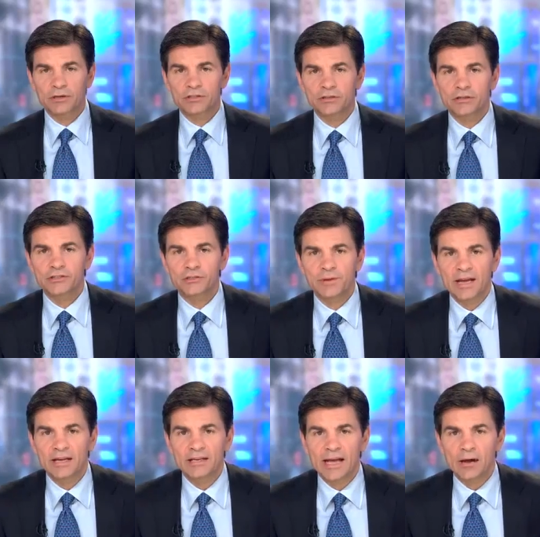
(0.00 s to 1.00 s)
We're going to turn to
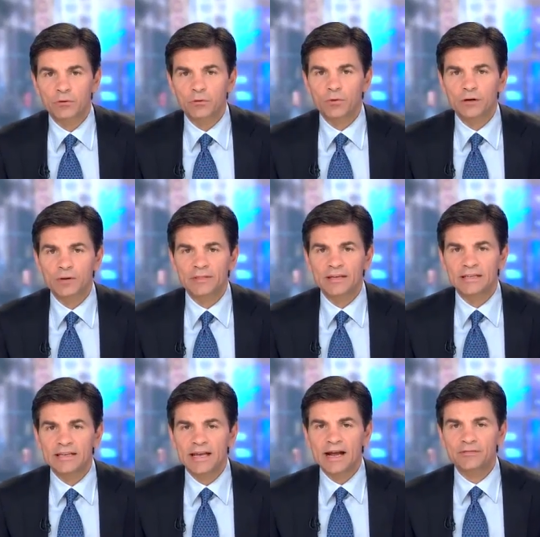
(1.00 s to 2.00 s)
Japan now. We're one month
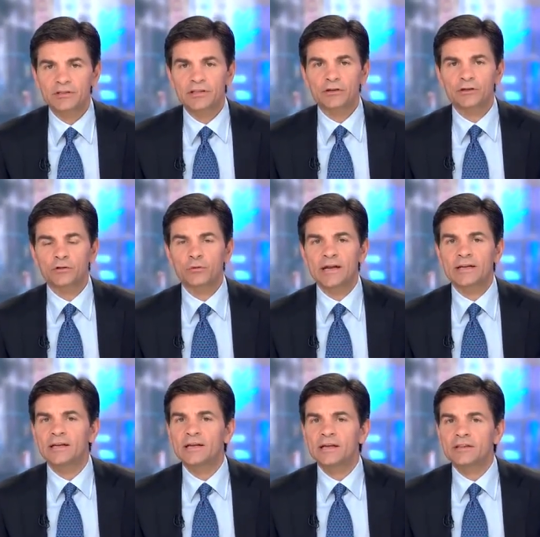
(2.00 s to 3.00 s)
and a day after the
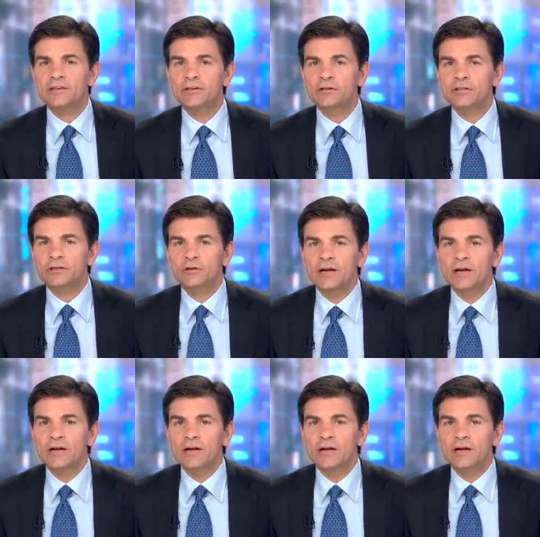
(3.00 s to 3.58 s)
earthquake. The nuclear